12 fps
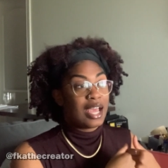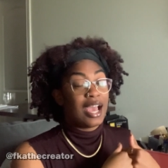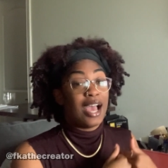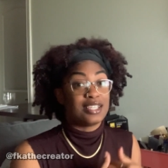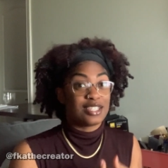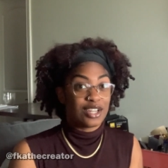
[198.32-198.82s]

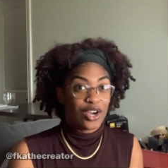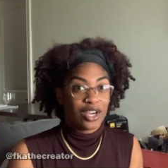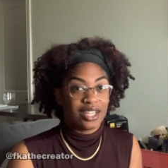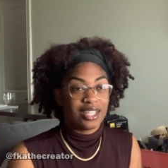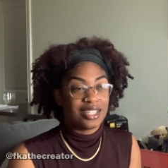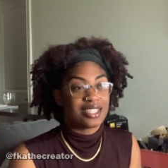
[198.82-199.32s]
as an
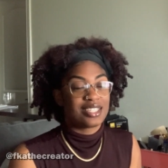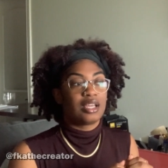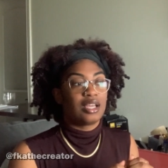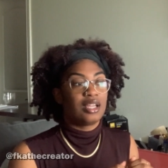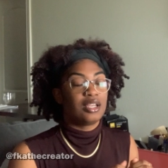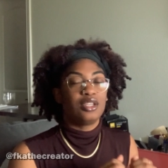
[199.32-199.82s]

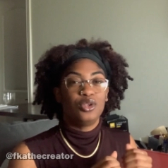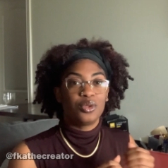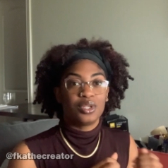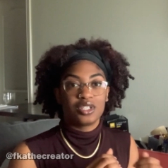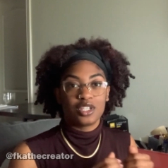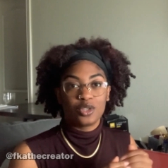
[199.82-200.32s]
artist. And you know,
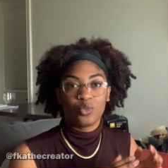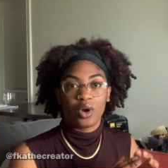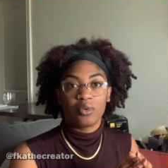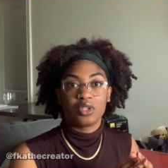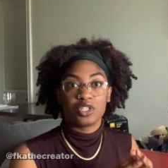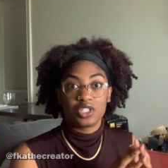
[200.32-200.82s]
there's something
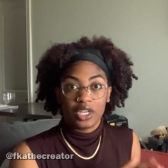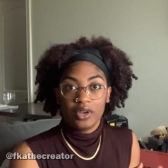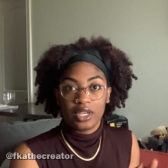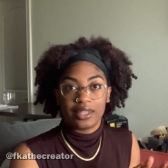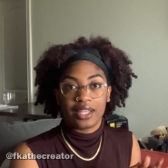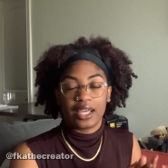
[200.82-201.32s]
wrong with
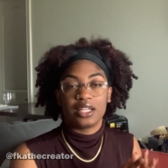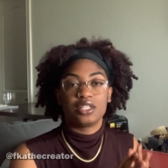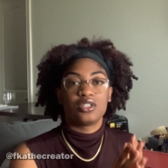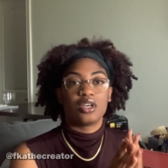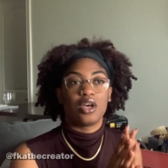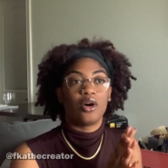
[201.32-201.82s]
sharing that
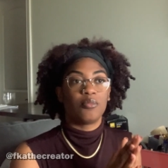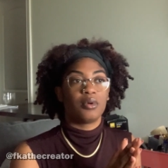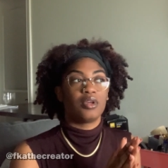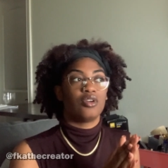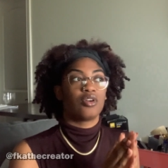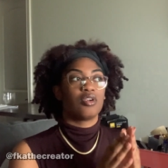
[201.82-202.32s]
to help
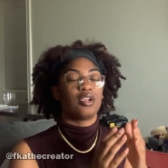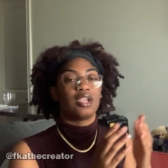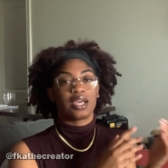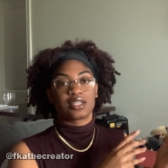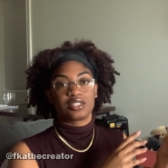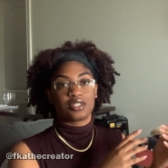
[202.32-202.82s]
your
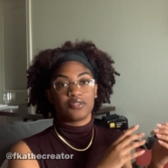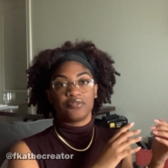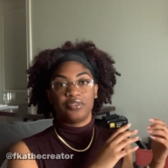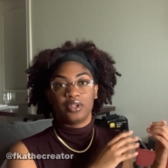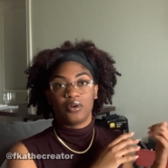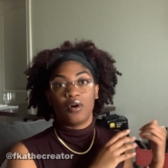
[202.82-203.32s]
next
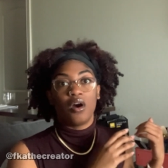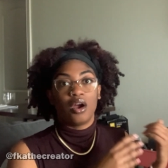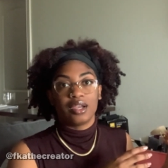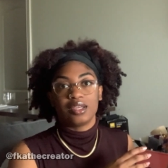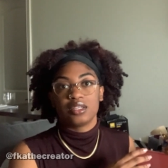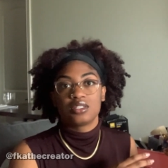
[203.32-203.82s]
fellow
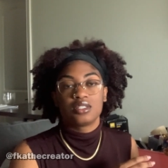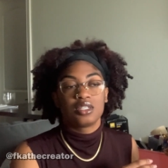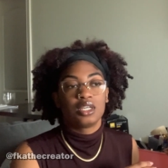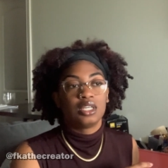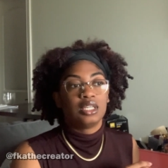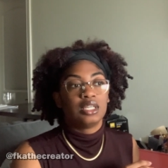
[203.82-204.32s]
artist
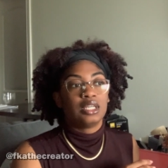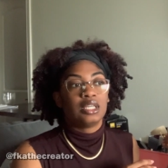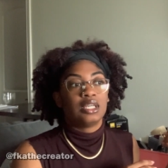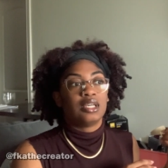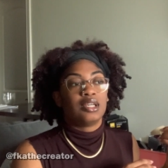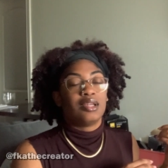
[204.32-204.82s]

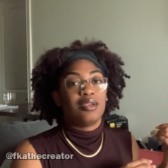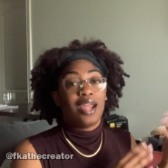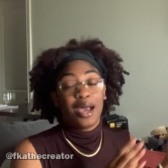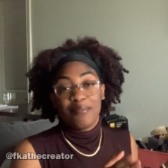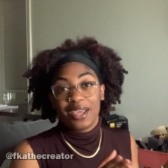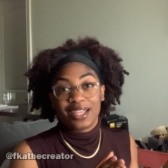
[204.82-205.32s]

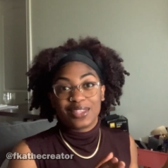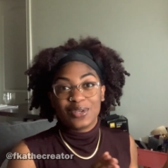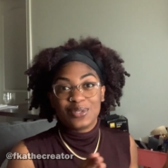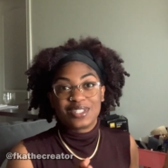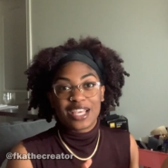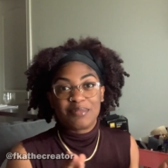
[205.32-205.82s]
not make
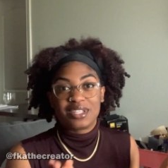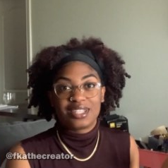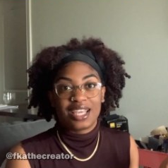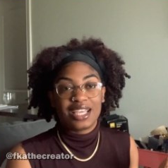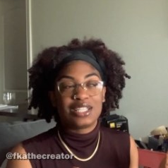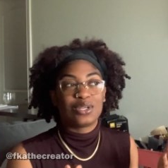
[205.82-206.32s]
those same
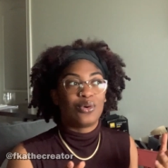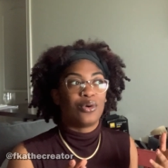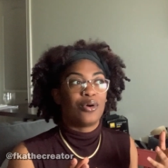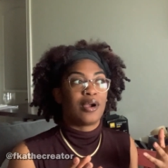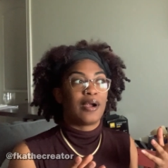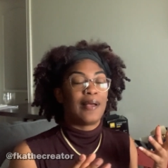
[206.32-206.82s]
mistakes
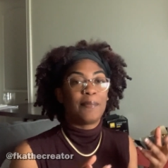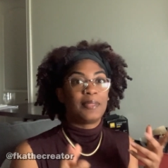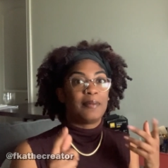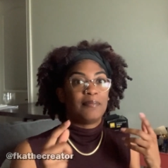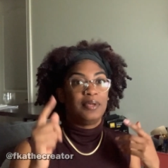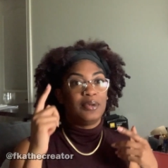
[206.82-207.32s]
or help
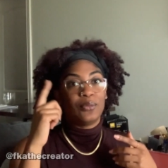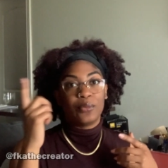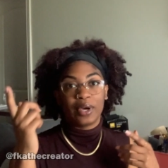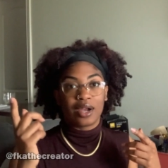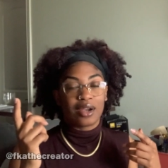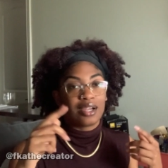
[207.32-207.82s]
them be
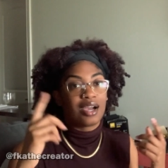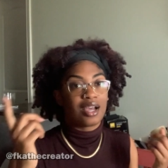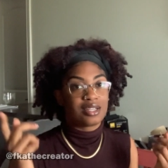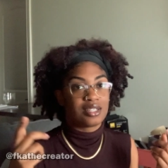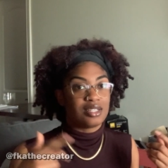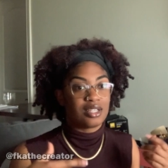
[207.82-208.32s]
aware and
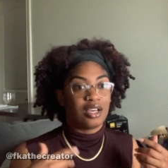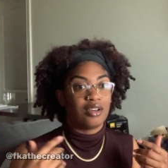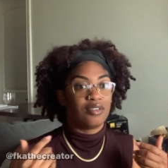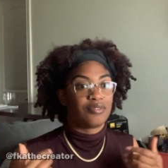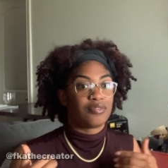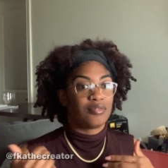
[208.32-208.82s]
conscious
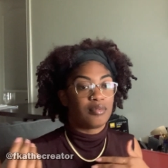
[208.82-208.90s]
of,